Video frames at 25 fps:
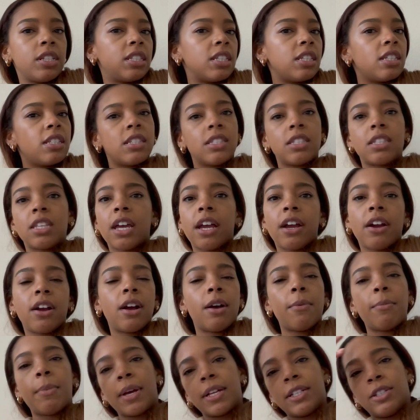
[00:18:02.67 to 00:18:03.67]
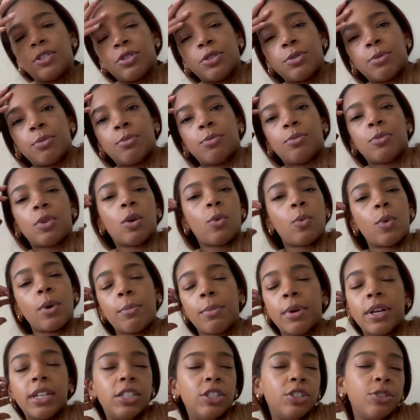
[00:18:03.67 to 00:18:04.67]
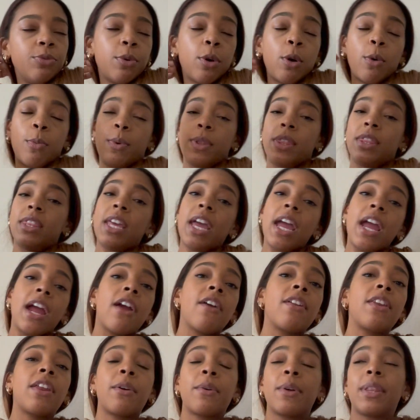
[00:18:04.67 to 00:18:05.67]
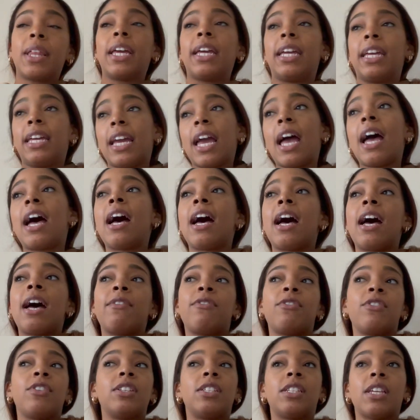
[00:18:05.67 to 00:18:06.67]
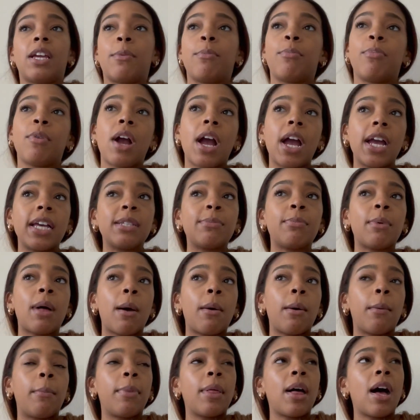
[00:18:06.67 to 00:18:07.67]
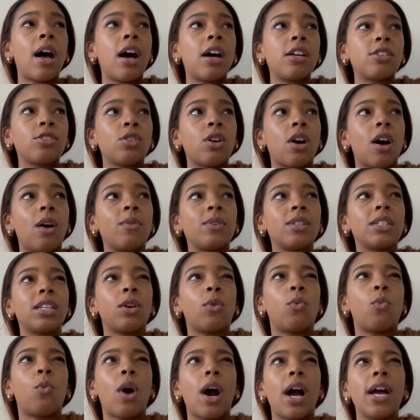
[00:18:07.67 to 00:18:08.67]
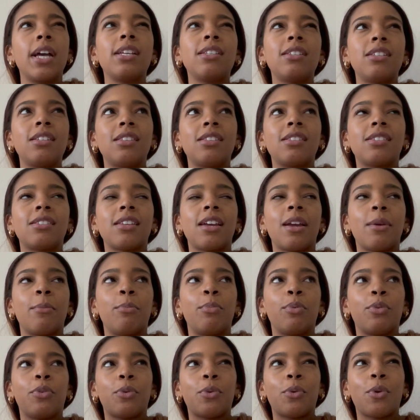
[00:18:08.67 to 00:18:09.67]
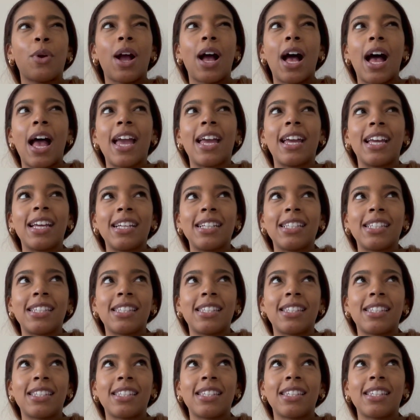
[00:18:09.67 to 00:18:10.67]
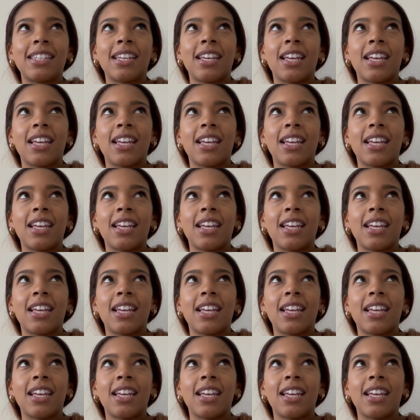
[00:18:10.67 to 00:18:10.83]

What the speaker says: Is there a 1-bedroom open there? And they were like, yeah, for the same price, blah, blah, blah. So I was like, why is it the same price